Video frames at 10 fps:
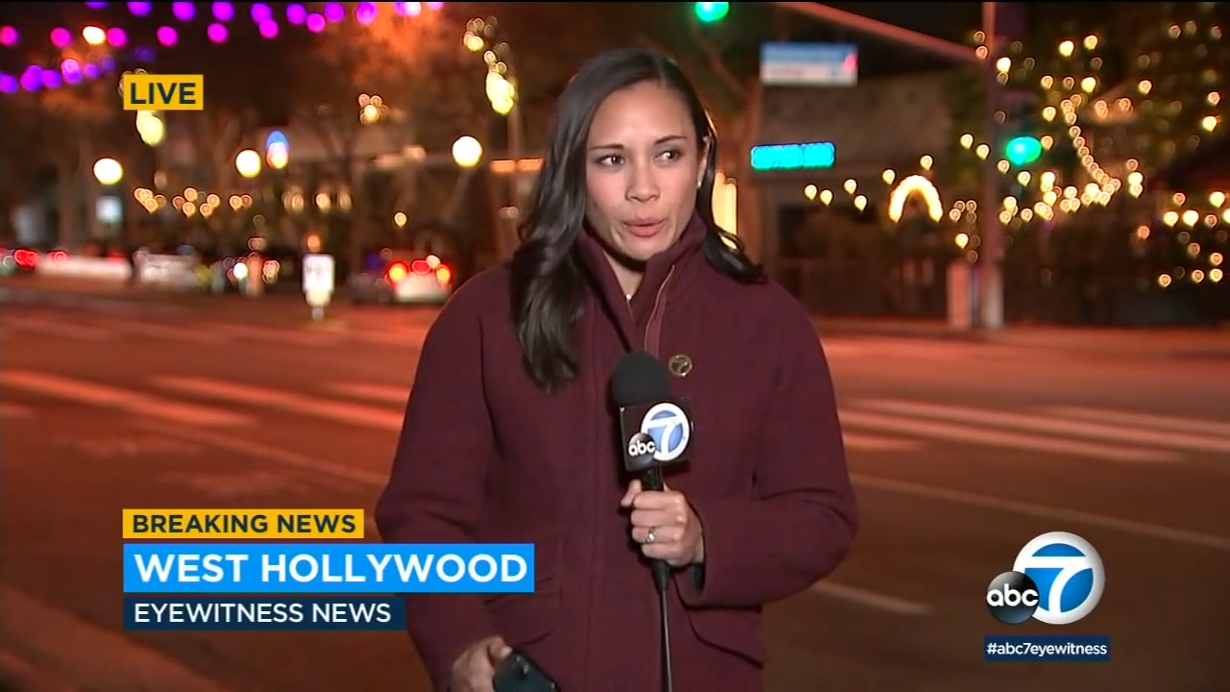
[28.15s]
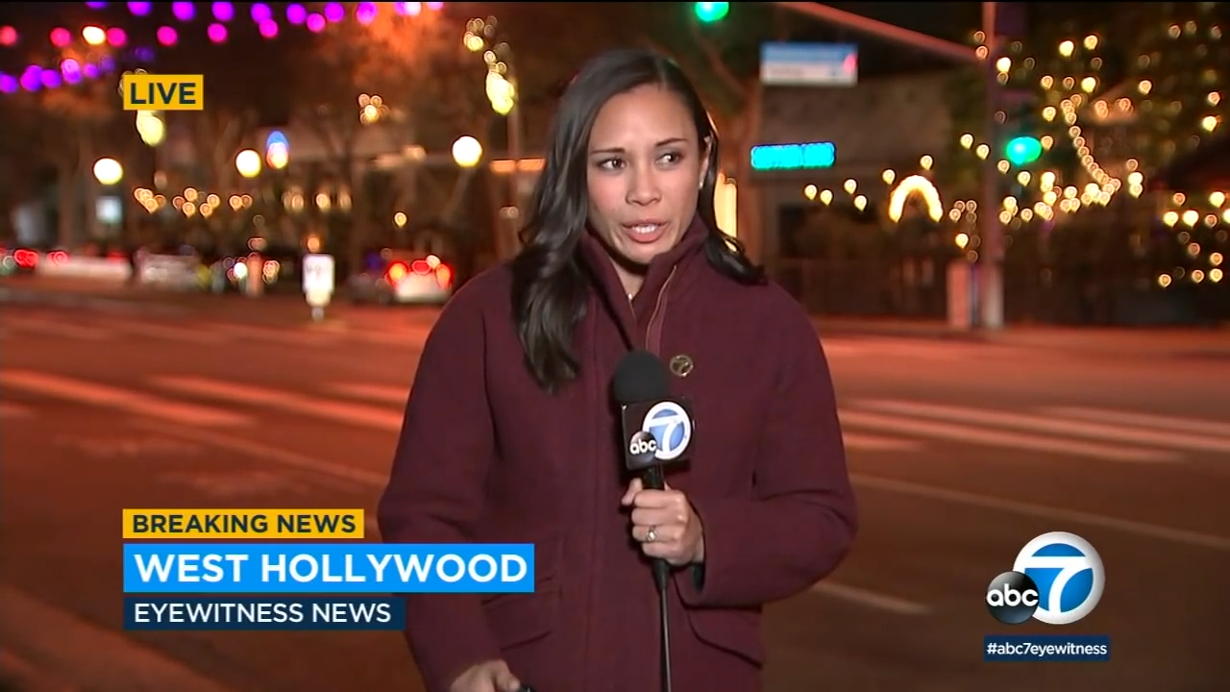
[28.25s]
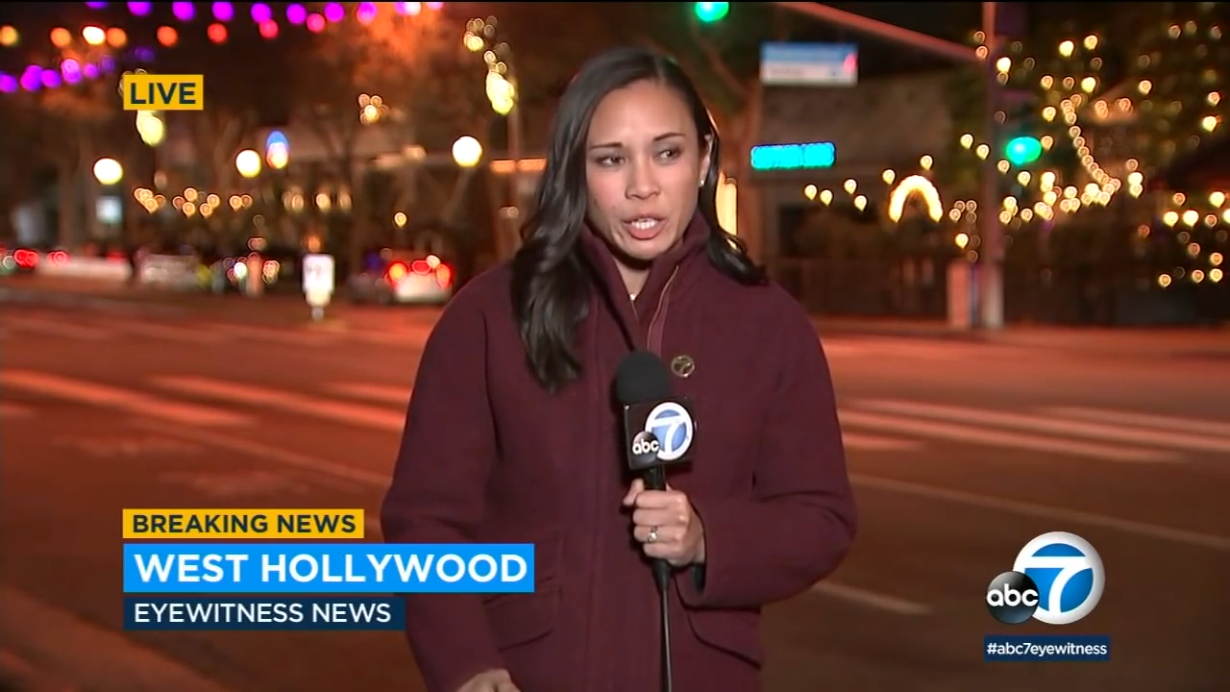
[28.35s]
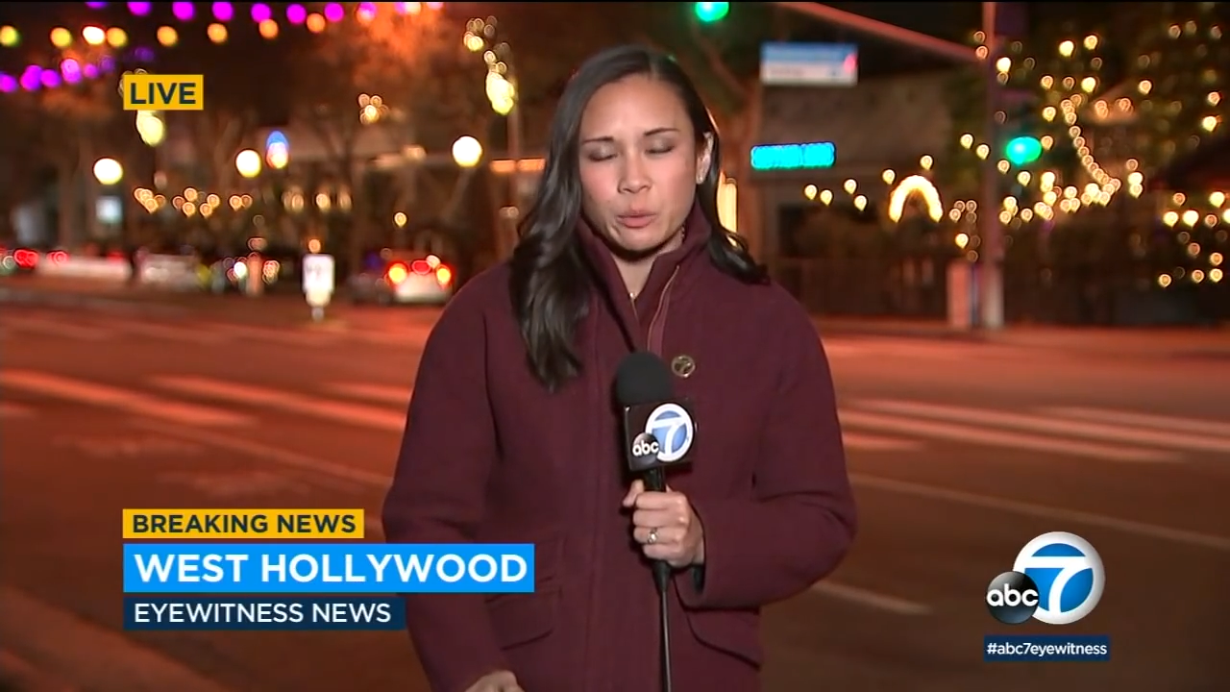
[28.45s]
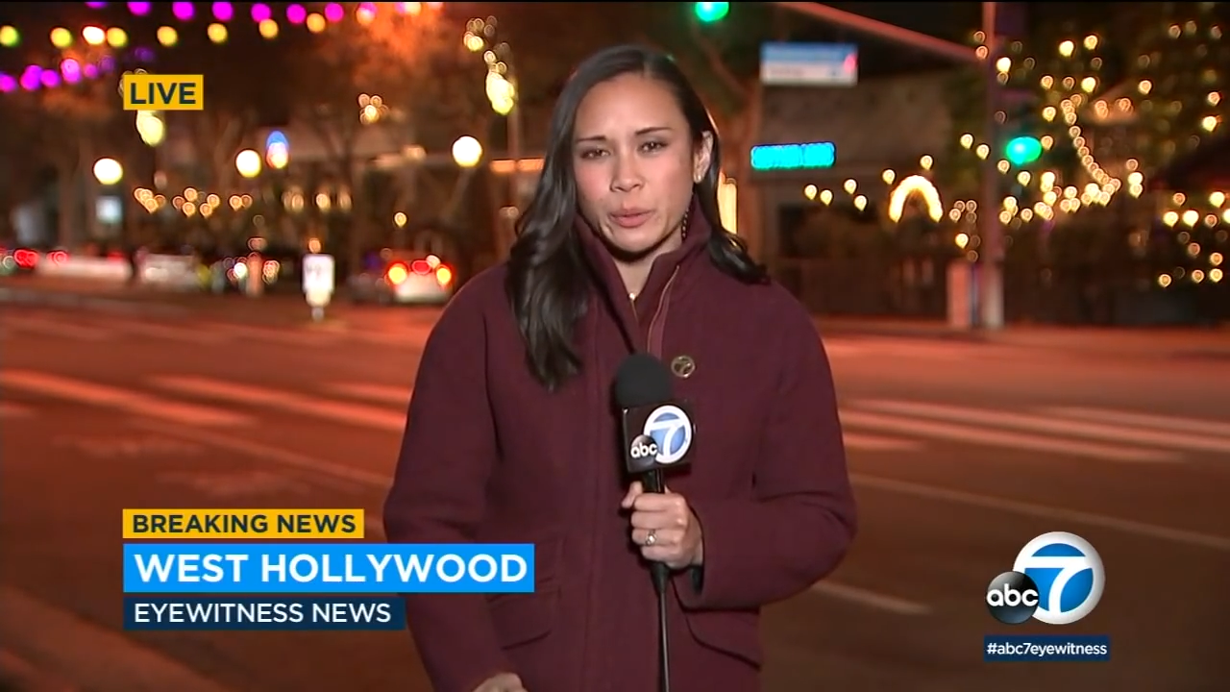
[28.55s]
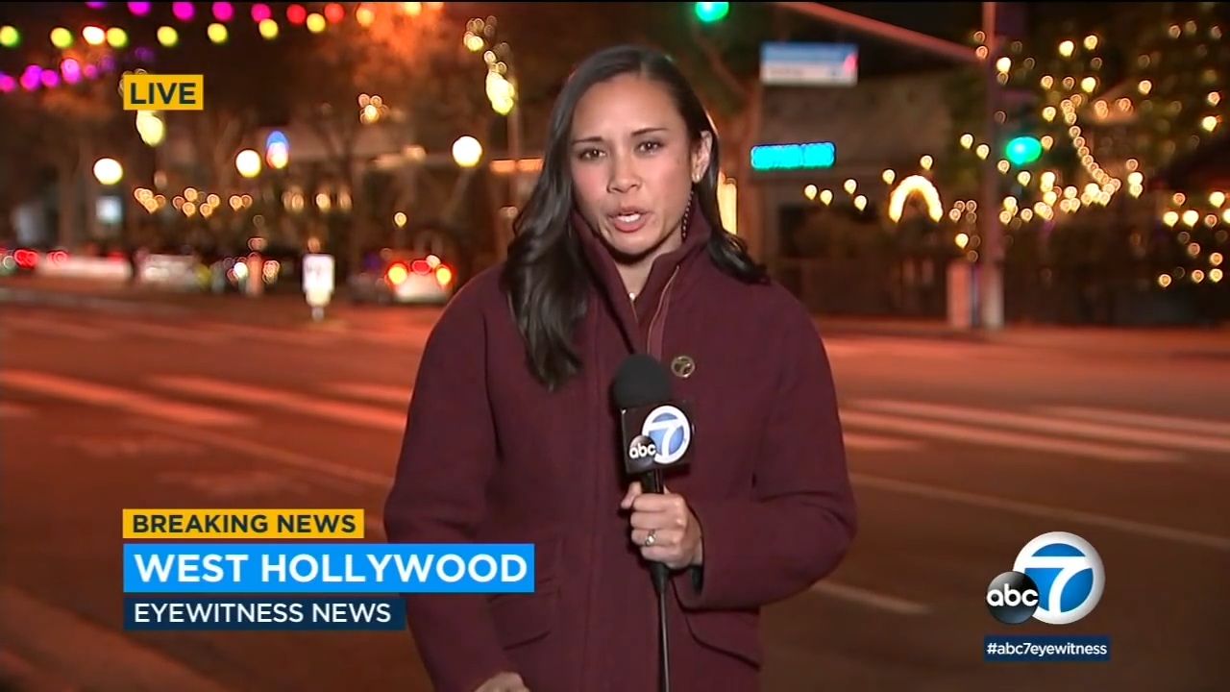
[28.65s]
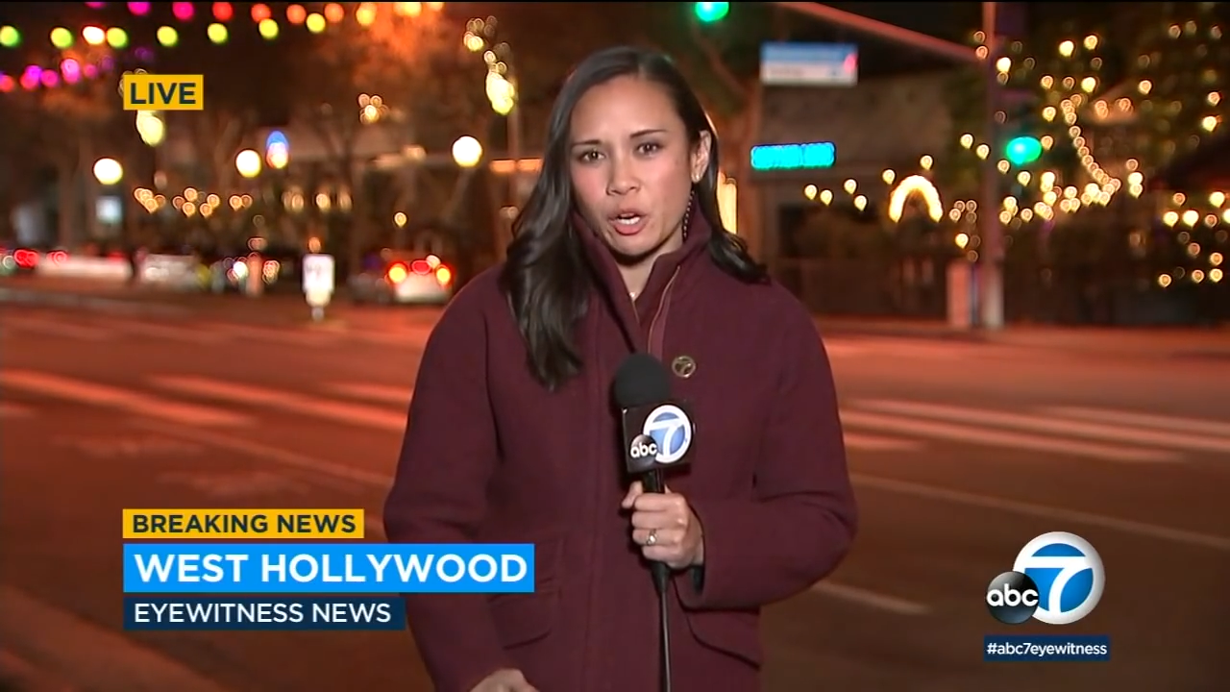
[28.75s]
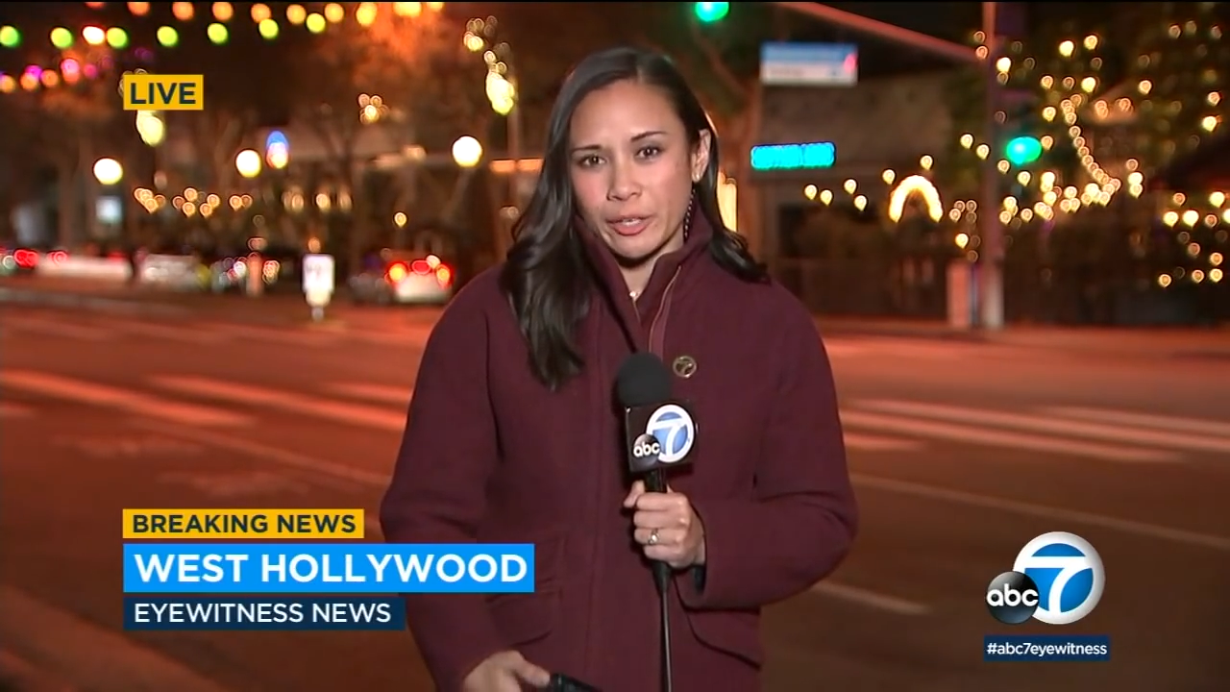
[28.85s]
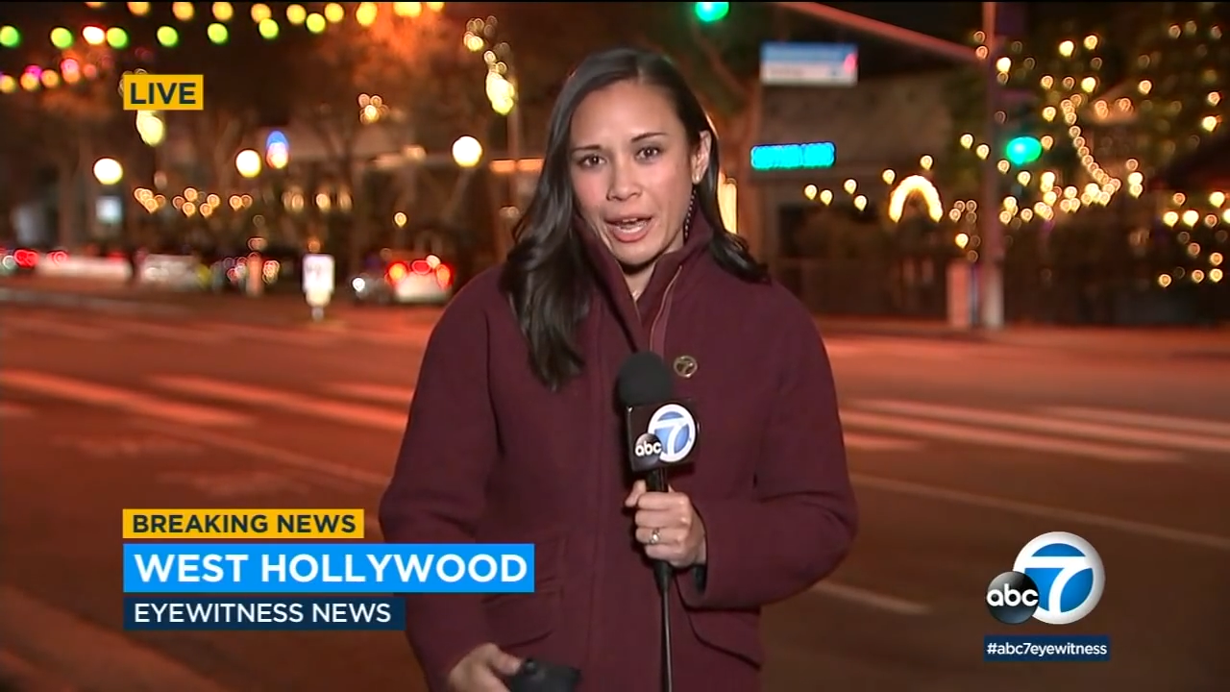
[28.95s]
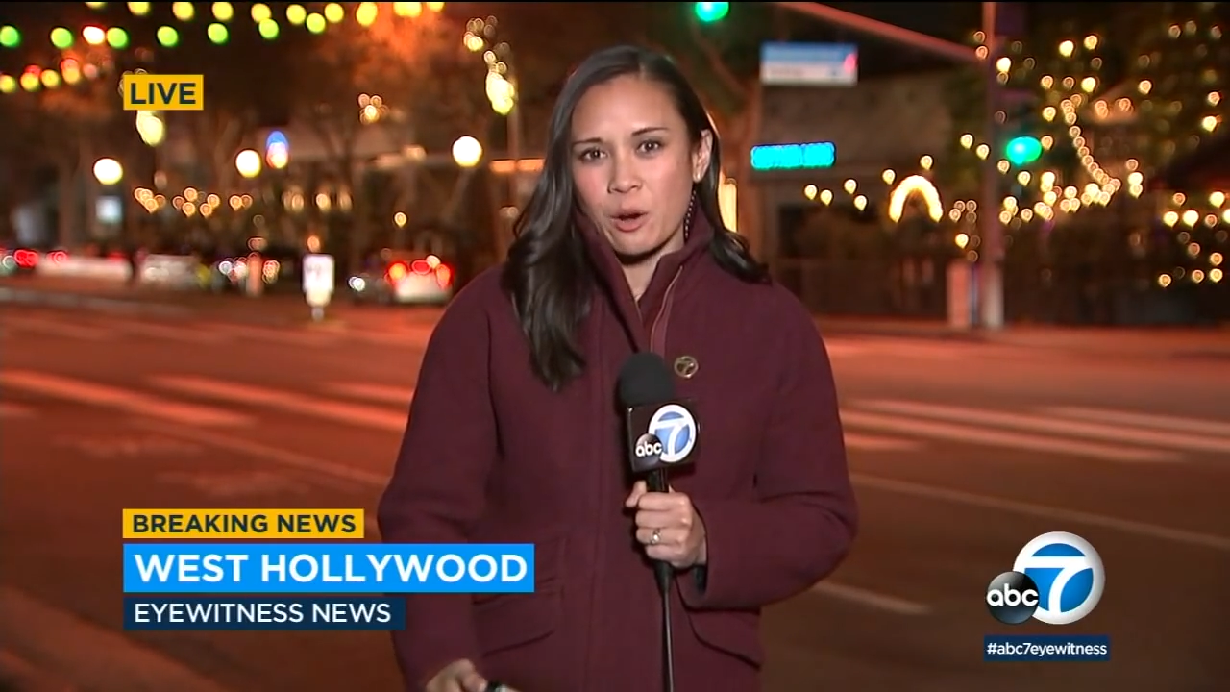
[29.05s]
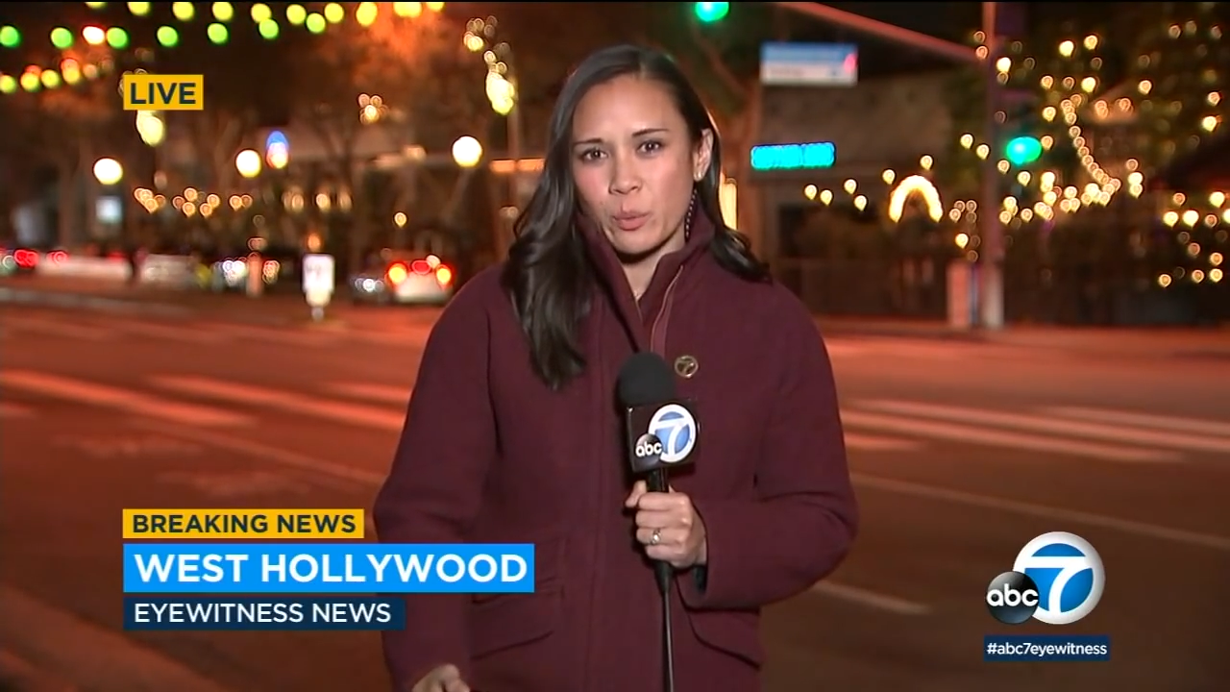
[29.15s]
and here we are now,